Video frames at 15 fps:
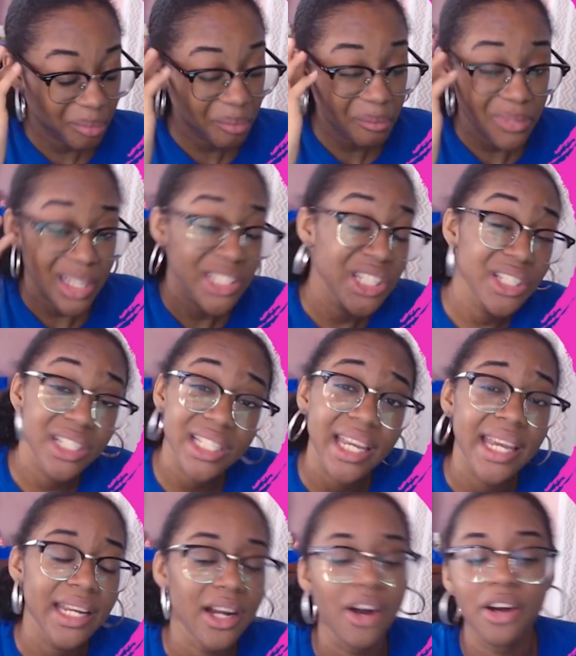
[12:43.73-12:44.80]
She doesn't
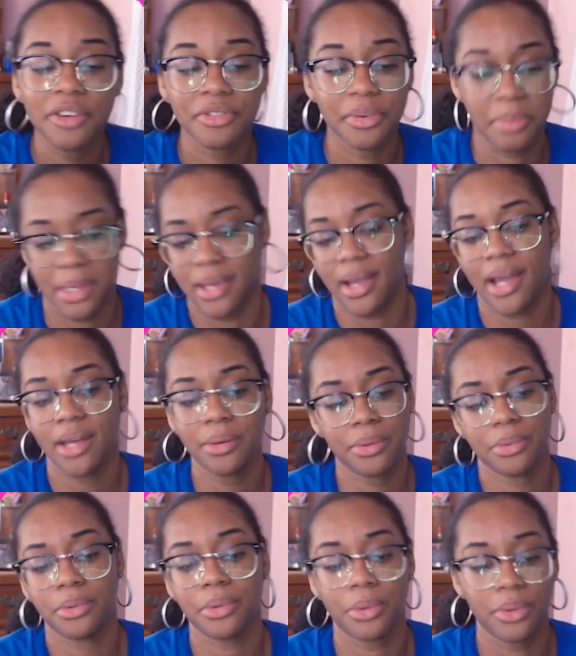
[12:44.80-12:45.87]
hit hard for me. I don't
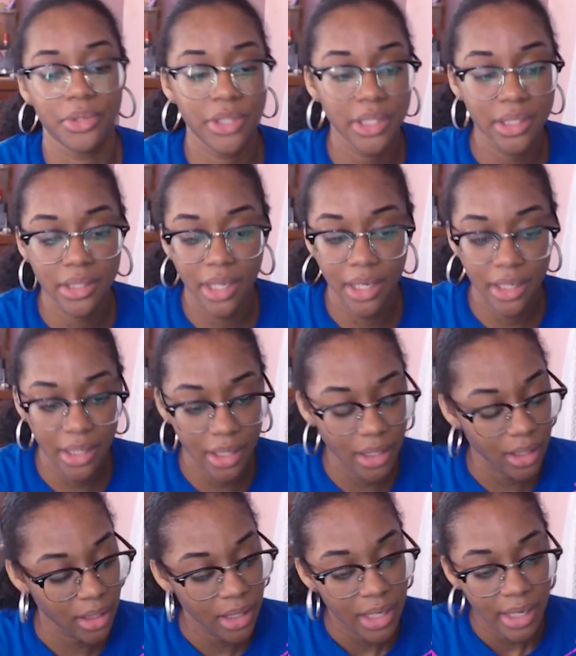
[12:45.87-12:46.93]
know.
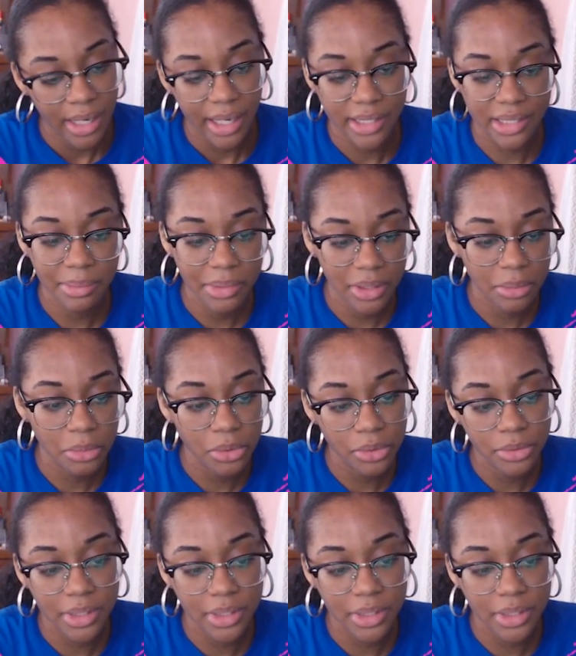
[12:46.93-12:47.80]
And some of her moves,